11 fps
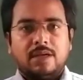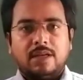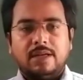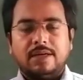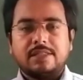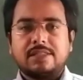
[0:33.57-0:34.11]

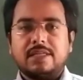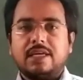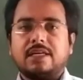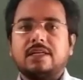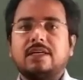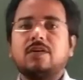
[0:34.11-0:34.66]
Let us
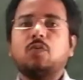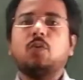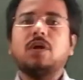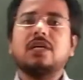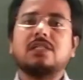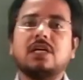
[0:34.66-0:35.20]
take
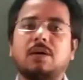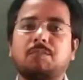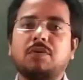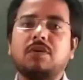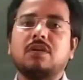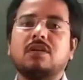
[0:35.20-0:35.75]
one
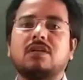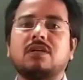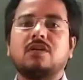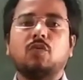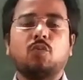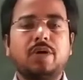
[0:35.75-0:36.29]
example.
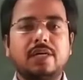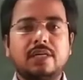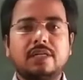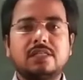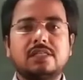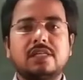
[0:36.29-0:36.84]
Winter
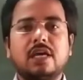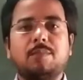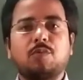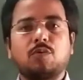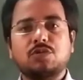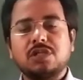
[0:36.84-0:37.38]
is
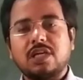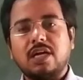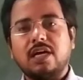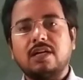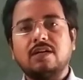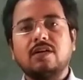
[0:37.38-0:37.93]
approaching
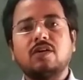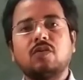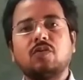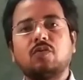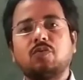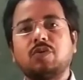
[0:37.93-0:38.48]

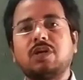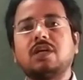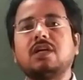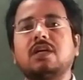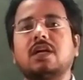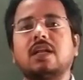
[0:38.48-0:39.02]
and
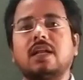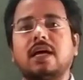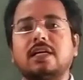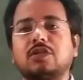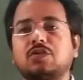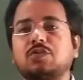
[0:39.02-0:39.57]
we
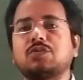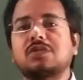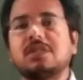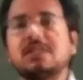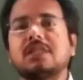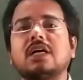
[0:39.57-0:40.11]
like to
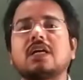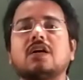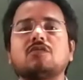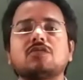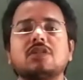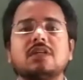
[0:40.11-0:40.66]
sit
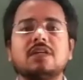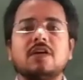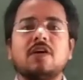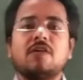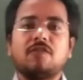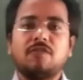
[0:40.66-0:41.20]
around
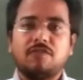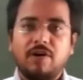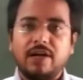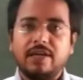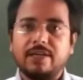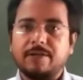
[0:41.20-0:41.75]
the
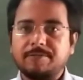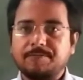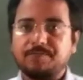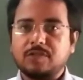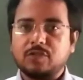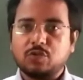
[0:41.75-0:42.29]

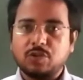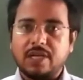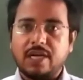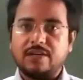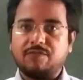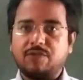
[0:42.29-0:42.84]
fire so
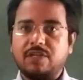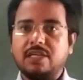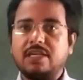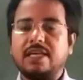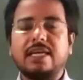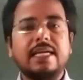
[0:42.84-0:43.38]
that we
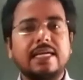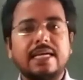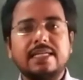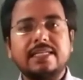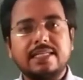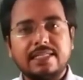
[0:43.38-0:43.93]

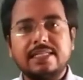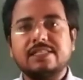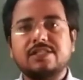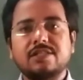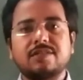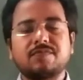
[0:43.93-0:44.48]
get
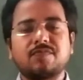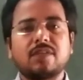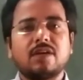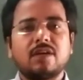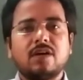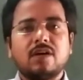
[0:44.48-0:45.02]
heat.